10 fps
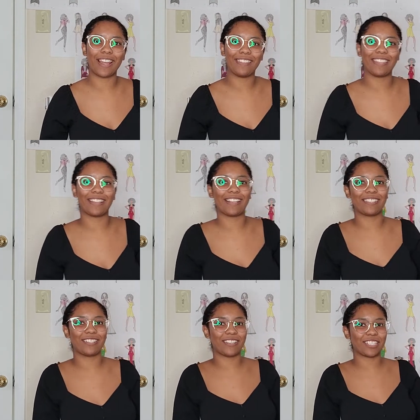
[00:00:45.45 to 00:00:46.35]
I think I
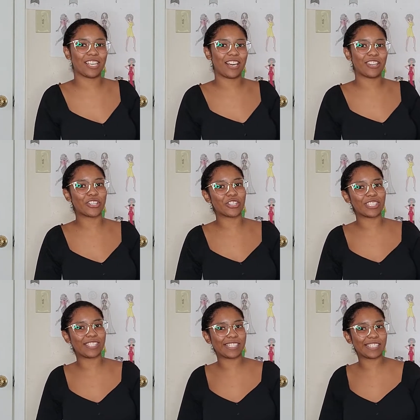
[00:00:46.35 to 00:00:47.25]
stuck to under
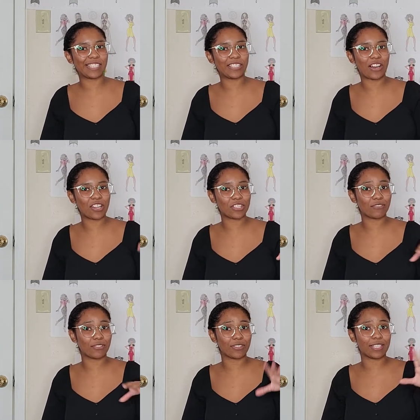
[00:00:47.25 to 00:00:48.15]

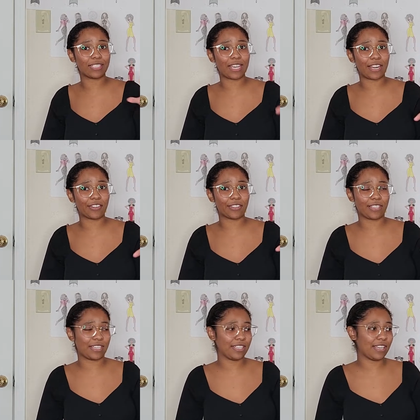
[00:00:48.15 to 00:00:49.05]
$60 for the entire
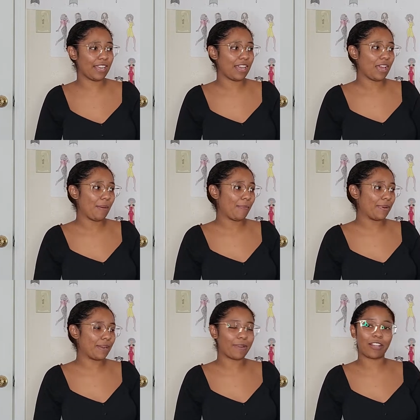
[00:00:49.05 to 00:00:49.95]
thing,
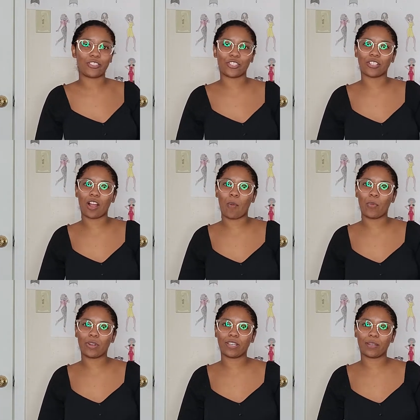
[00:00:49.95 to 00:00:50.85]
but I'm not sure. I'll
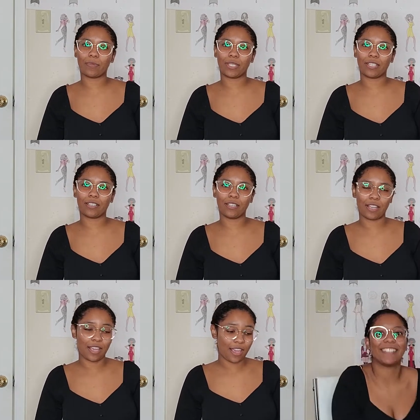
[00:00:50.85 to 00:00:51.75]
put it up here.
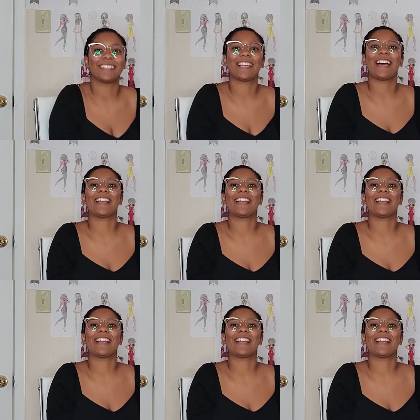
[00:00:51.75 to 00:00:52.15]
I